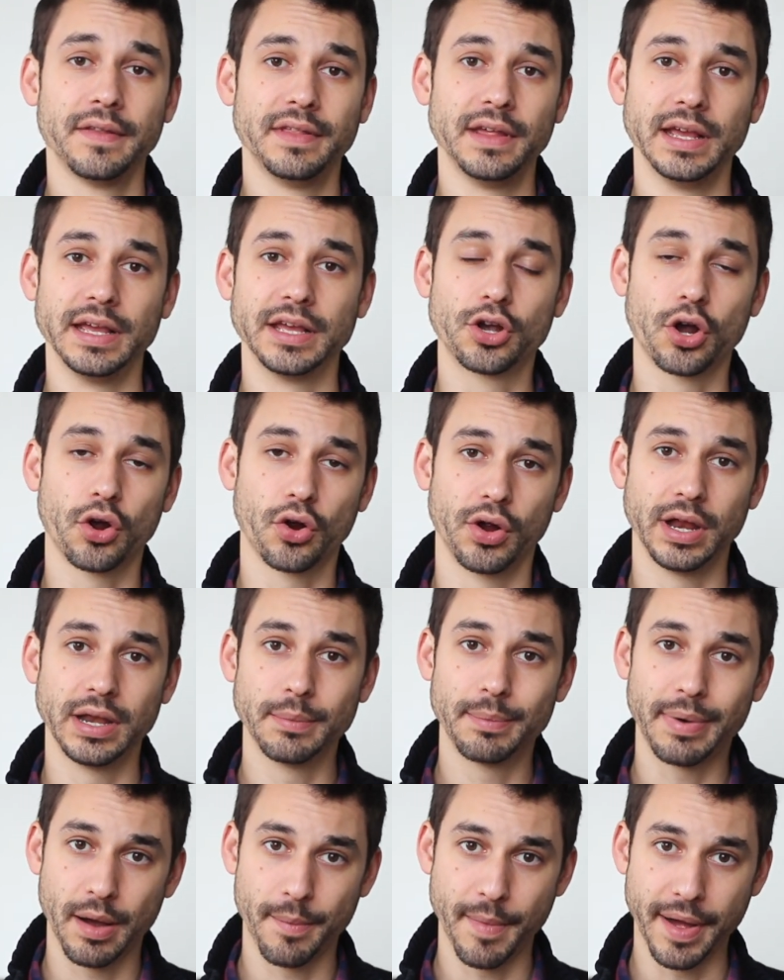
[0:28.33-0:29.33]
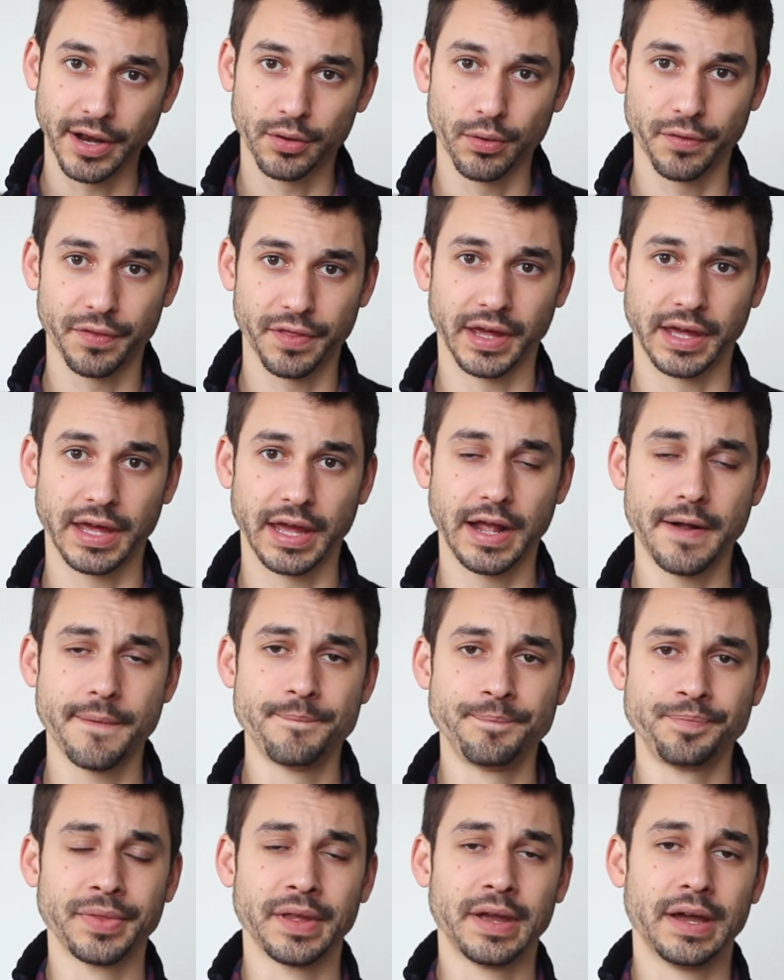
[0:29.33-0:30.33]
the current biomedical thinking
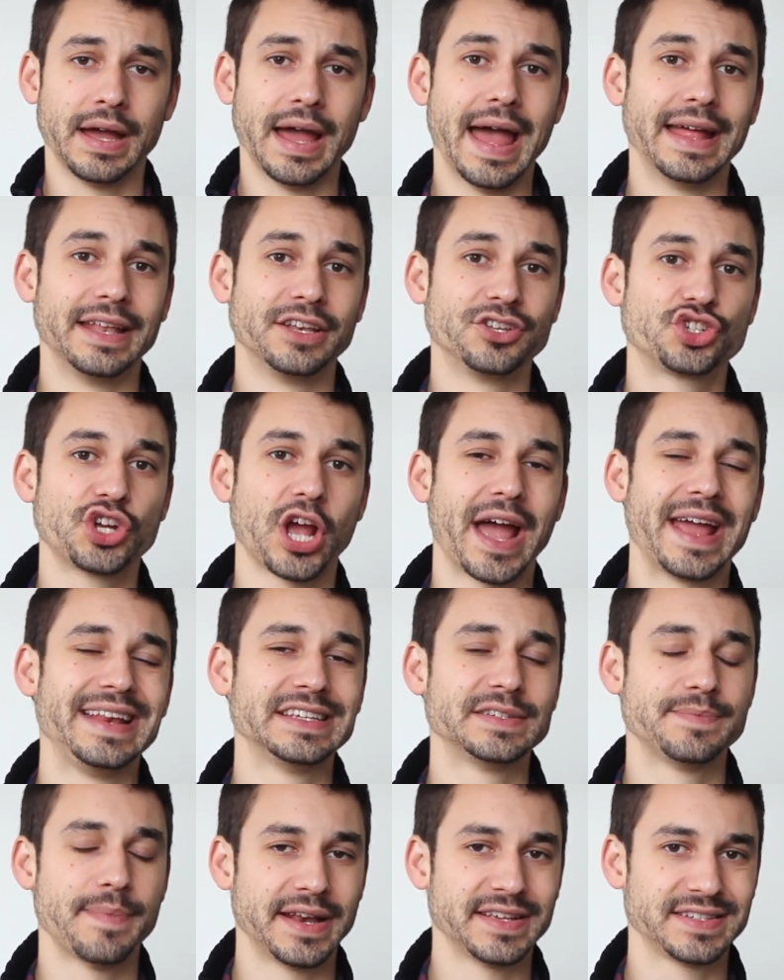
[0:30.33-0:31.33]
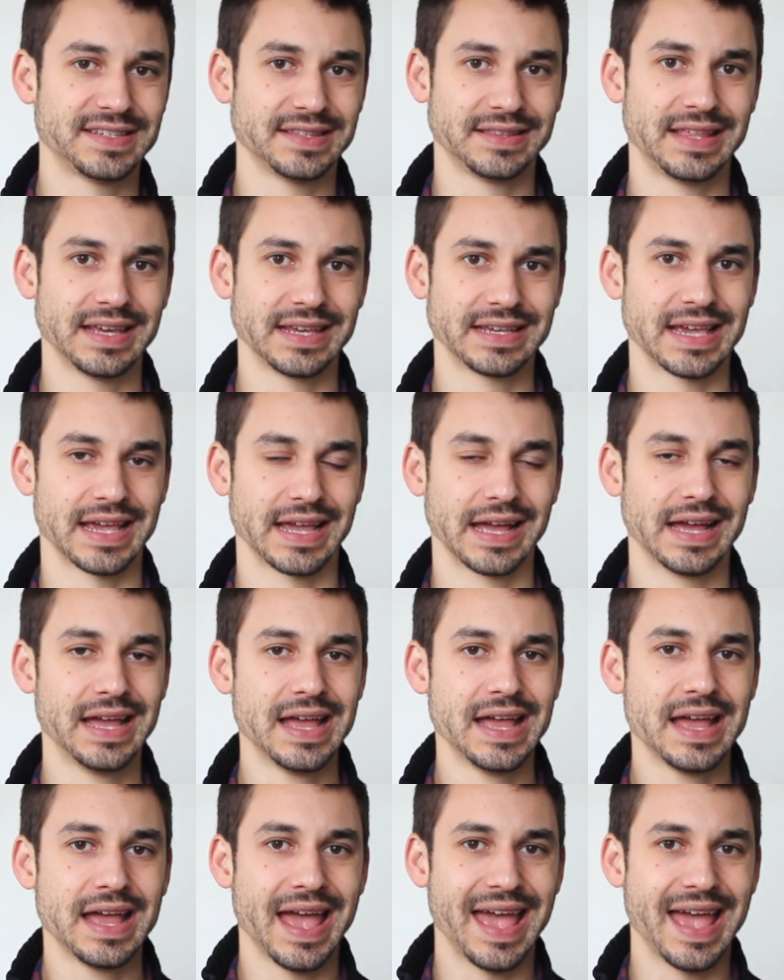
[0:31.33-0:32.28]
and Chinese medicine thinking,